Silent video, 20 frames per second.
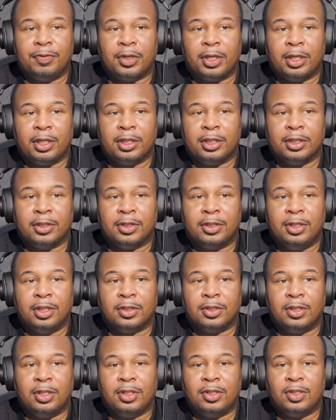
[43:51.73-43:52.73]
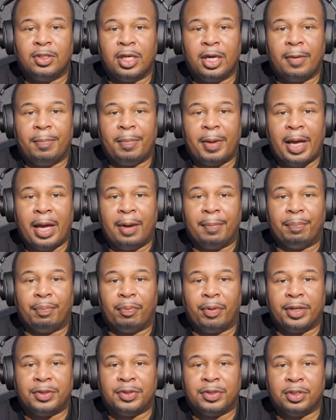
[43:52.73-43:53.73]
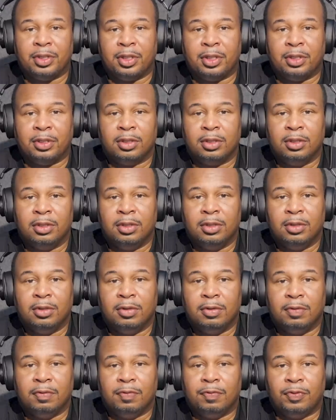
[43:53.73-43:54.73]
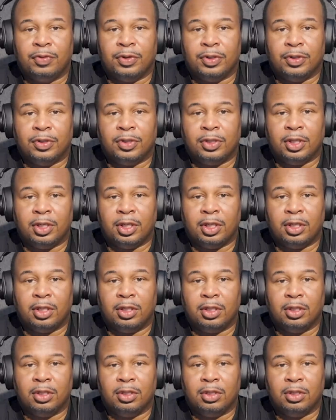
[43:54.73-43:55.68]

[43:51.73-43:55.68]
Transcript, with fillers: Like this, does this set a bad precedent for the city?